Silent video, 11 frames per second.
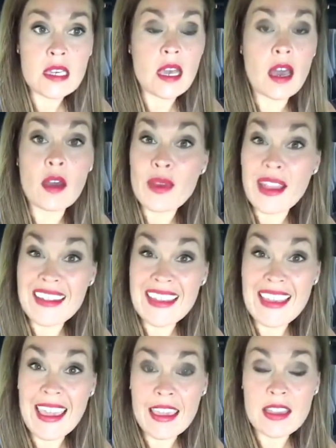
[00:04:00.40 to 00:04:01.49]
uh, Randy
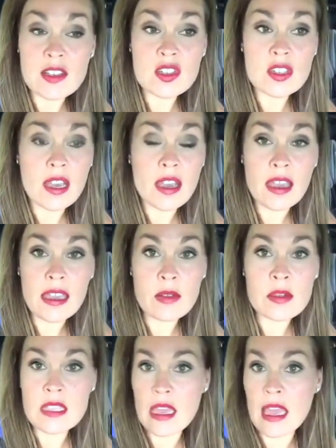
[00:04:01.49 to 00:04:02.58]
Gage. Uh, it
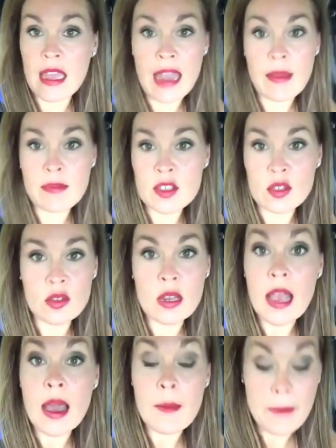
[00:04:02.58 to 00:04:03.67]
was an absolute
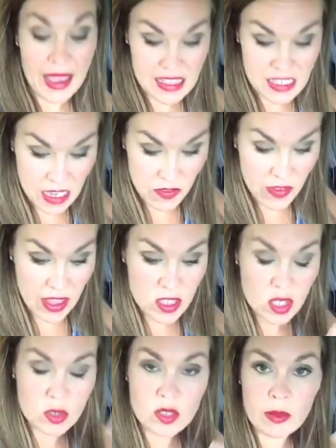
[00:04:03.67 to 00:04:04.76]
amazing event.
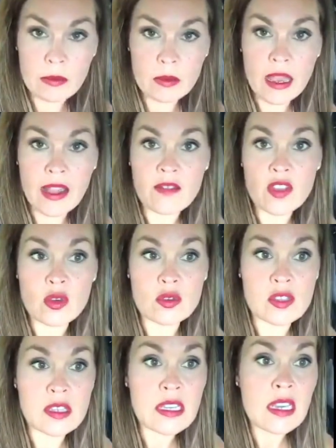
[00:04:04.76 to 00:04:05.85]
So to be able to have
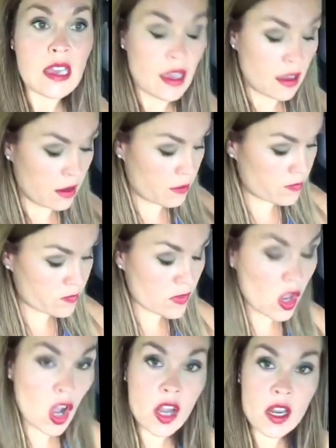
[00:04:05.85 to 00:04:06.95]
those um,
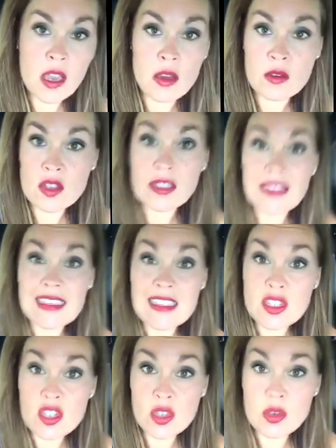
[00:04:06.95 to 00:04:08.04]
audios to
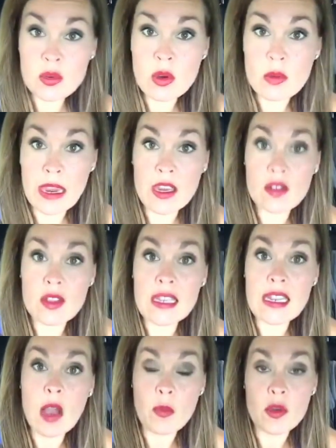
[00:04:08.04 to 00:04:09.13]
listen to regularly
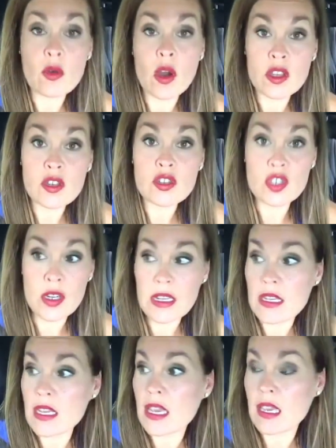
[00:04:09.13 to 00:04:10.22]
and help you on your
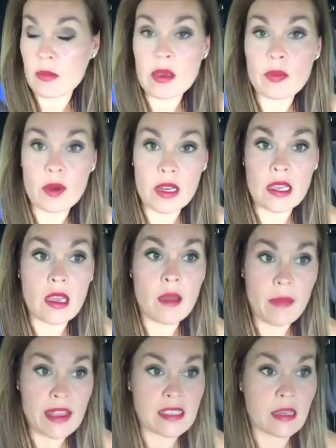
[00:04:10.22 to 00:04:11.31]
journey, it can be pretty
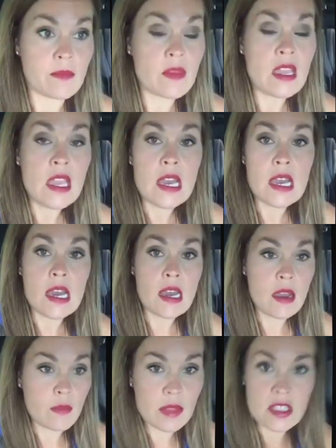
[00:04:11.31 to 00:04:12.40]
amazing.
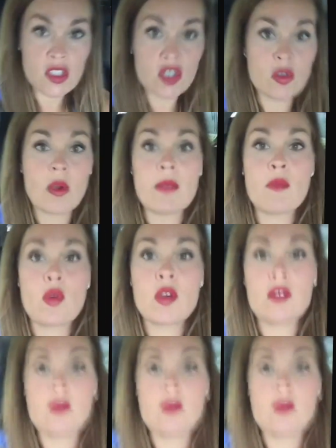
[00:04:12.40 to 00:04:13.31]
Um, let's do one more